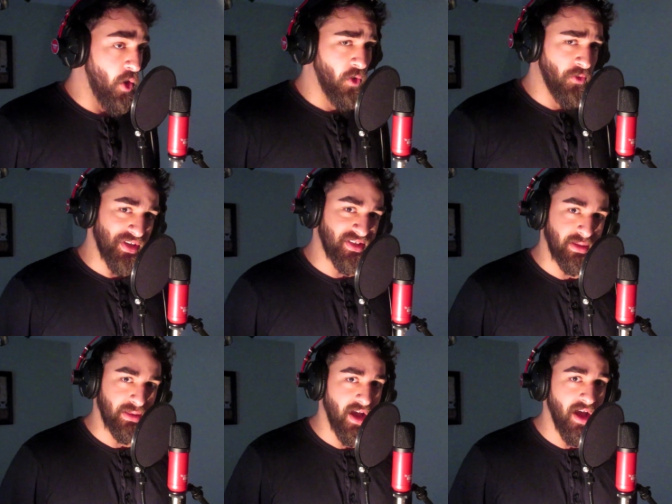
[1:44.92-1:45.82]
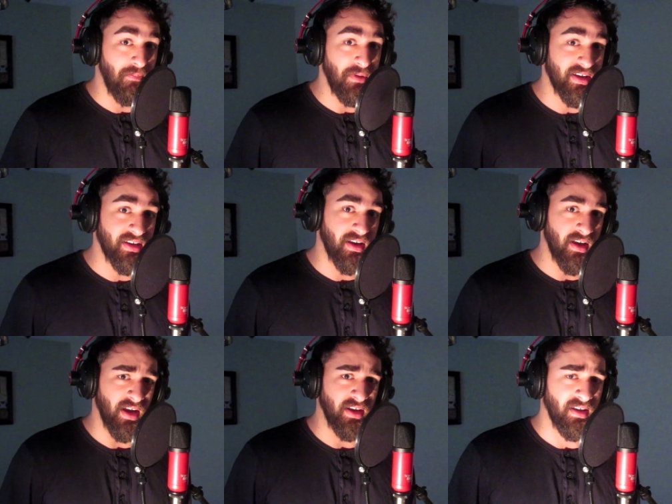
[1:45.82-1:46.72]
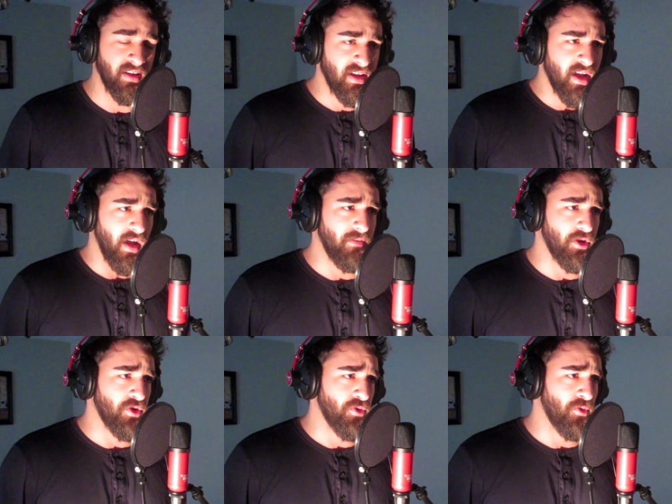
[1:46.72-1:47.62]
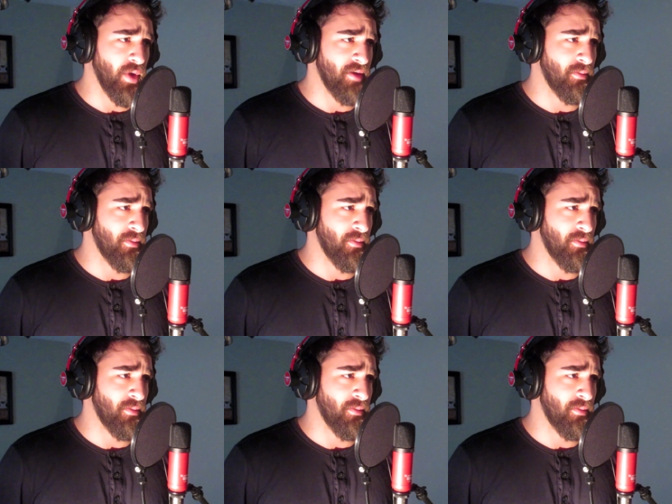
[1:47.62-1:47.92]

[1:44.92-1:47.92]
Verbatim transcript: or is it the beginning of a new and